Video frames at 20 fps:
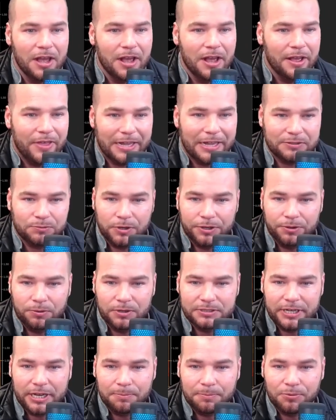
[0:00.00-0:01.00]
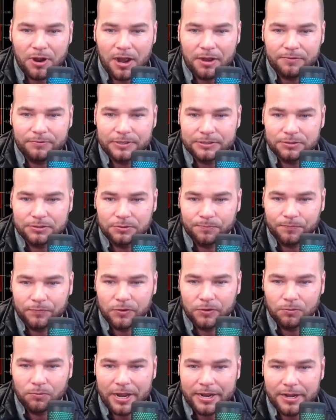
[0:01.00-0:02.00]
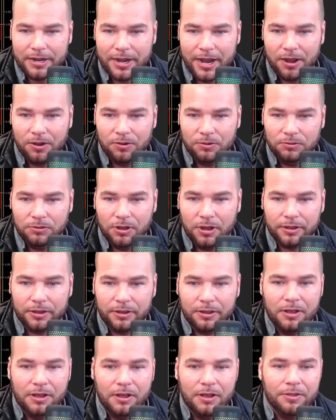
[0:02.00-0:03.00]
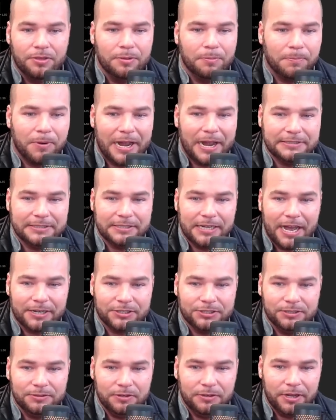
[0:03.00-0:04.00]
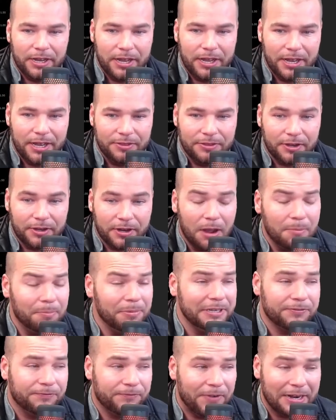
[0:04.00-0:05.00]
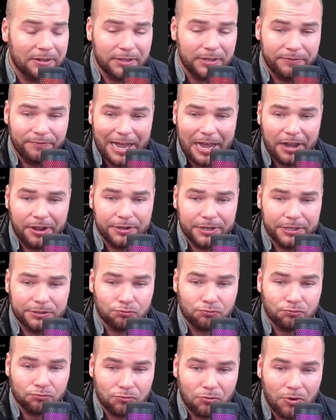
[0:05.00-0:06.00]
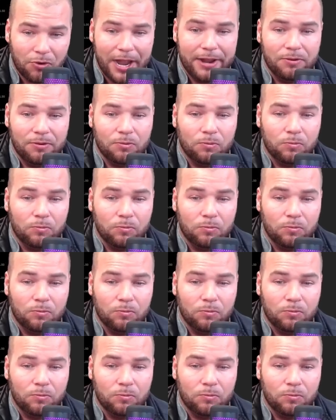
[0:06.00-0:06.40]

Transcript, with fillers: That's where you want to take profits. Right now, look, the price action the company's fairly valued. It's right where